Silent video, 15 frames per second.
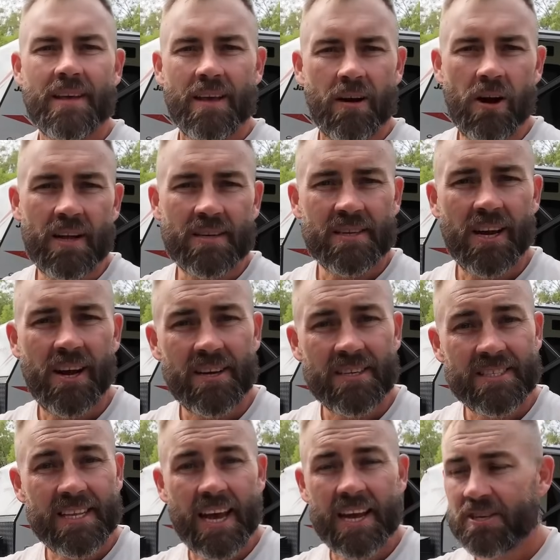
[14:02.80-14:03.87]
All right, so
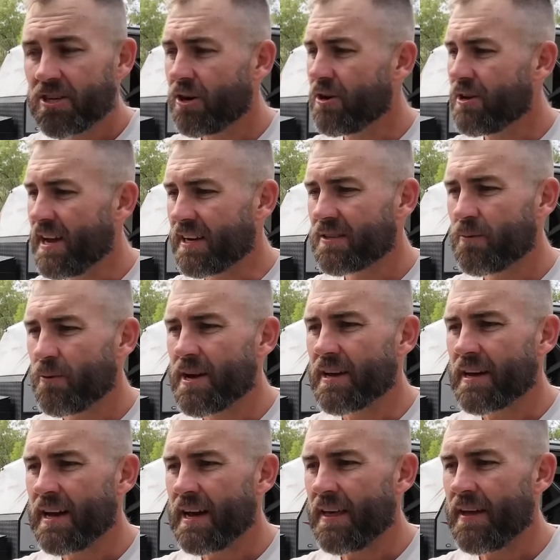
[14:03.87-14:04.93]
stay tuned next week.
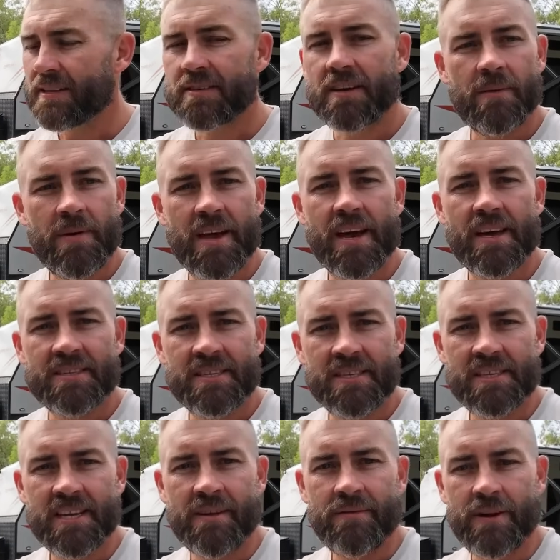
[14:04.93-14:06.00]
That's going to be our sit
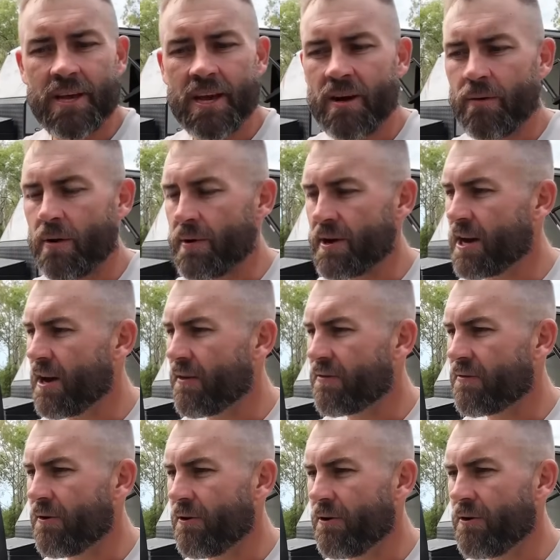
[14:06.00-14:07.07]
down video where we go
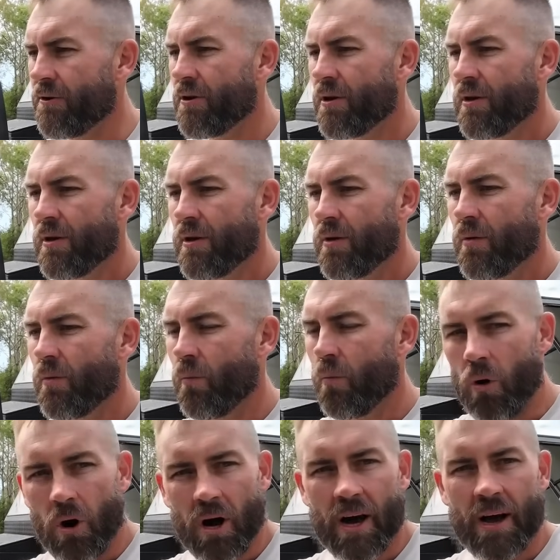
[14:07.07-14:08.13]
through
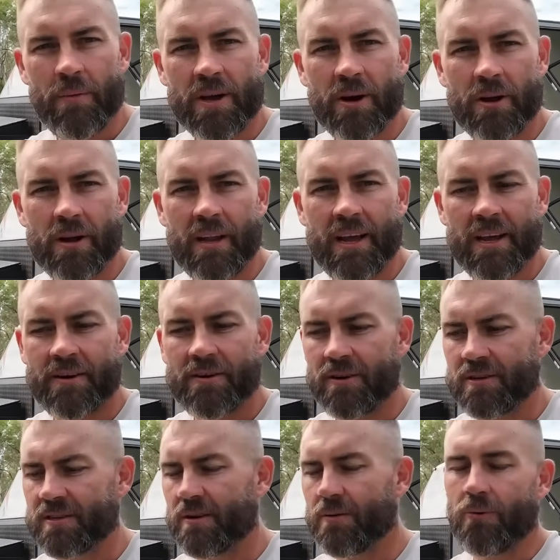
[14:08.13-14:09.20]
why we got a
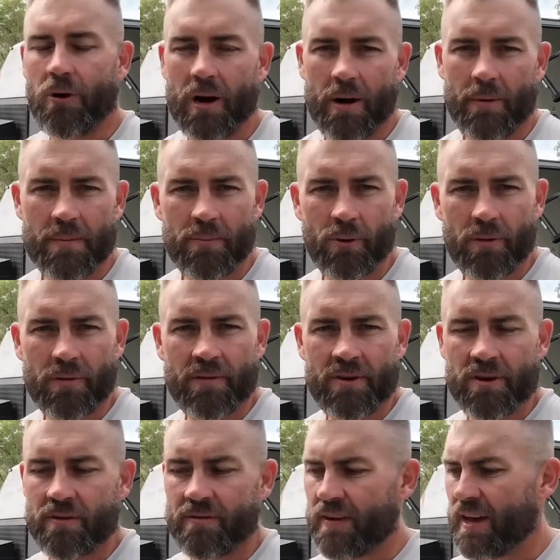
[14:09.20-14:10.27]
LandCruiser, why we bought the
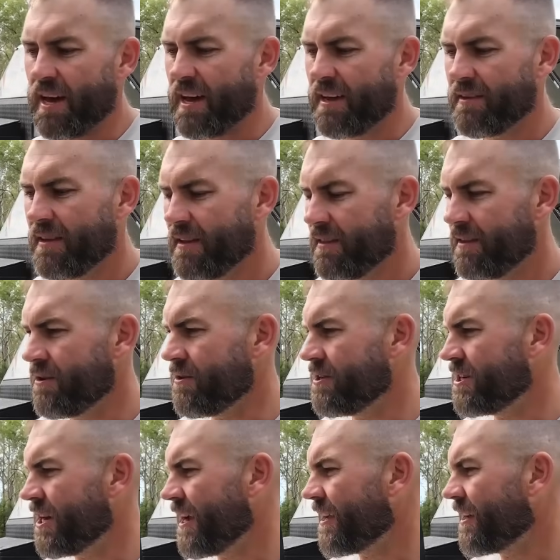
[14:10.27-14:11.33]
new van, the new
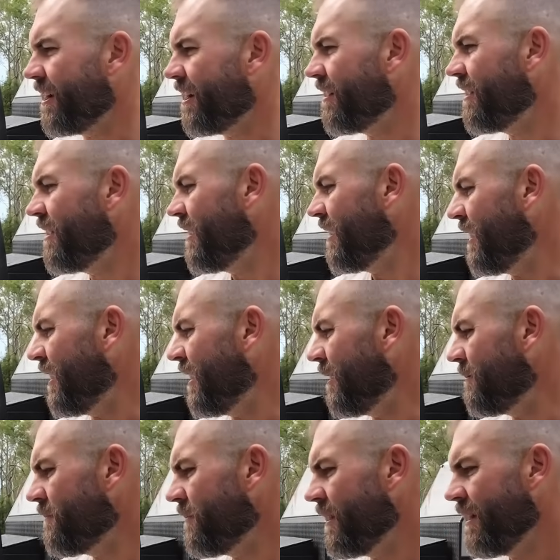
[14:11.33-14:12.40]
Jayco.
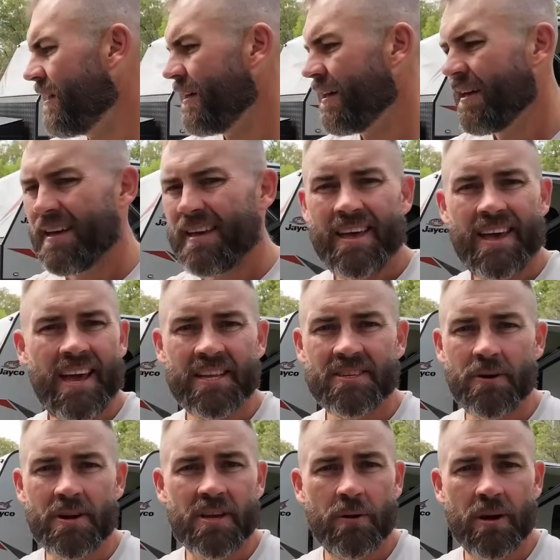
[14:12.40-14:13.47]

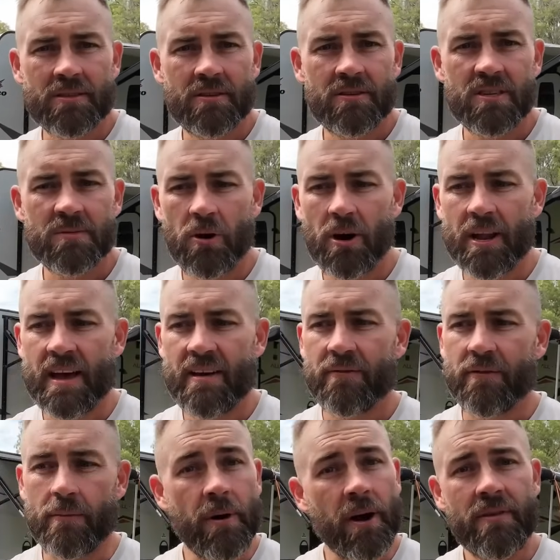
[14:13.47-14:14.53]
Answer any questions you might have
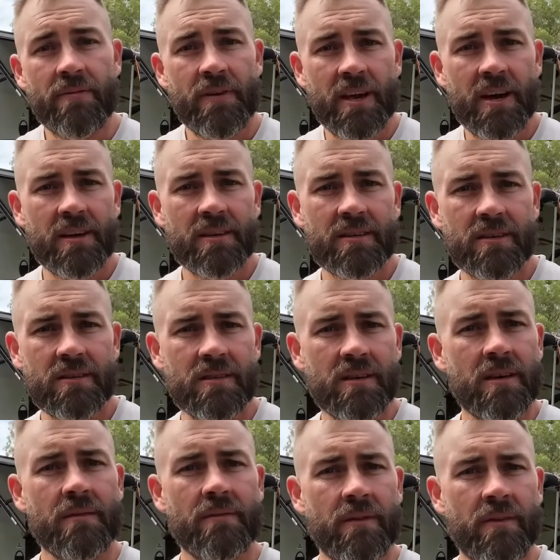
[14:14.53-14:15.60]
from both videos, because
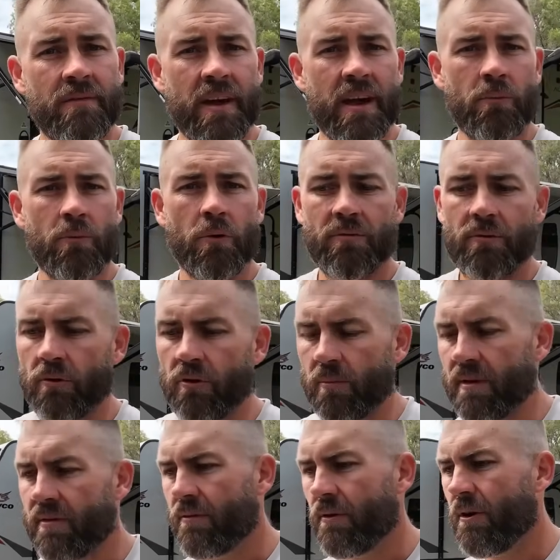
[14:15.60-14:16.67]
the van walkthrough ought to
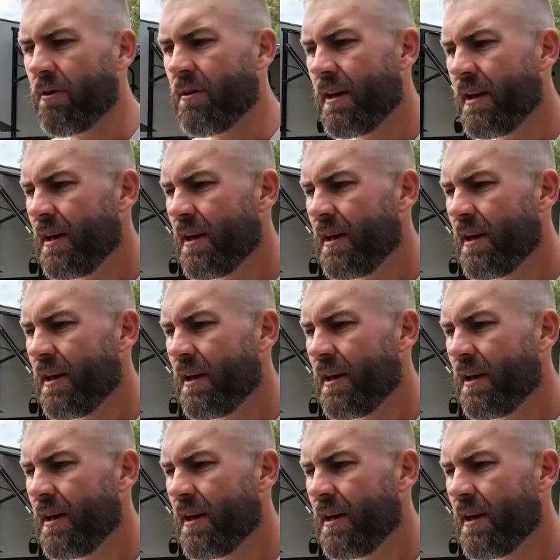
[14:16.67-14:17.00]
be through.